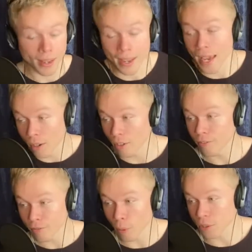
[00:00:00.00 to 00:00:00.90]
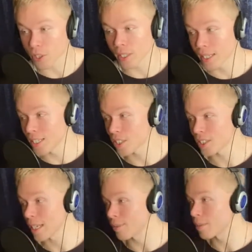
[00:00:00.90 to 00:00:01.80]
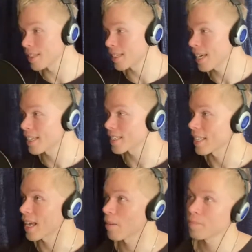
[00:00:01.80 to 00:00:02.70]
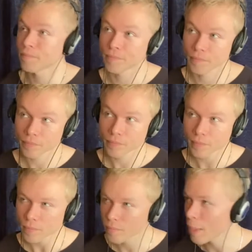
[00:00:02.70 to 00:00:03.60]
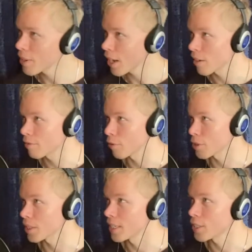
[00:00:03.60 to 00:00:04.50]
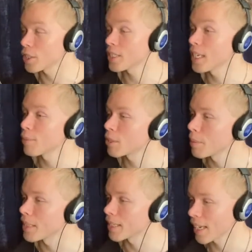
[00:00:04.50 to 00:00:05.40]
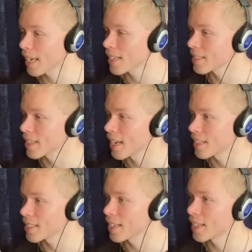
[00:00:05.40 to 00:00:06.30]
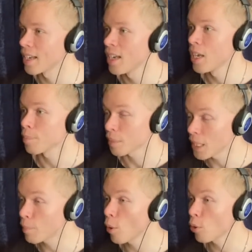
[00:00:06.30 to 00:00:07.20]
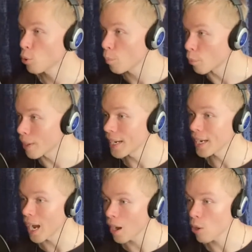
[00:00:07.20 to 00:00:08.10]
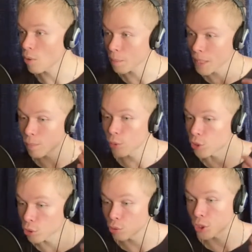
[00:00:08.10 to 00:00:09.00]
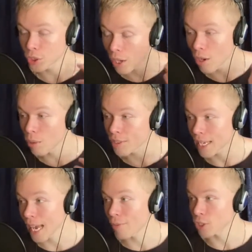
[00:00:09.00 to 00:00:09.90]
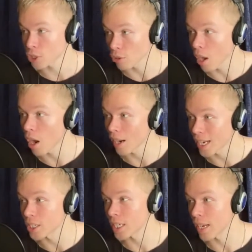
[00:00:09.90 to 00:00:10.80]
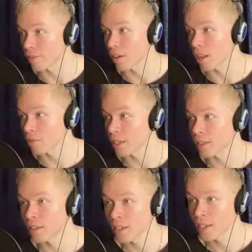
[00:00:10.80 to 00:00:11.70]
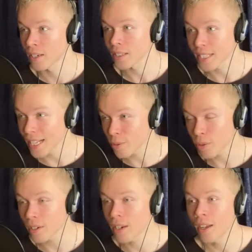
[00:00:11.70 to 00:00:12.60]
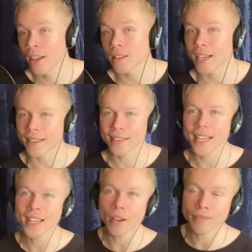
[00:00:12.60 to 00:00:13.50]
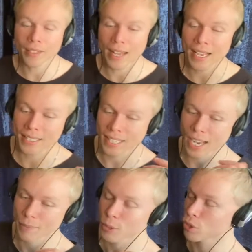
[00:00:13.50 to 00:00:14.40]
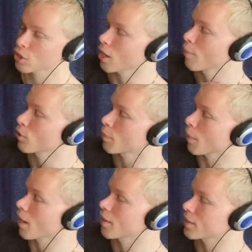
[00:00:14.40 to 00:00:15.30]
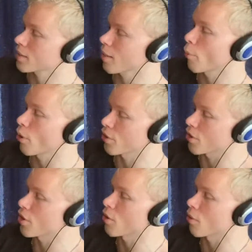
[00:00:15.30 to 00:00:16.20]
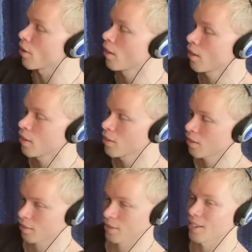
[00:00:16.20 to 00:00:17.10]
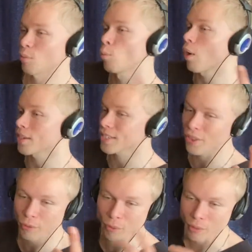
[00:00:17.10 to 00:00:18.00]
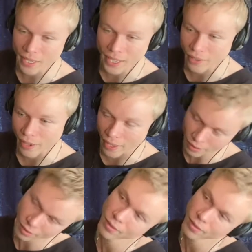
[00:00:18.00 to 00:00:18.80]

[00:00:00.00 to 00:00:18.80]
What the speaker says: And unfortunately, it just seems to be the case that, maybe not unfortunately, it just seems to be the case that it's like people who bring out people to shows have a strong internet following. Because that's where, like, think of the last time you stumbled upon someone new and it wasn't through the internet.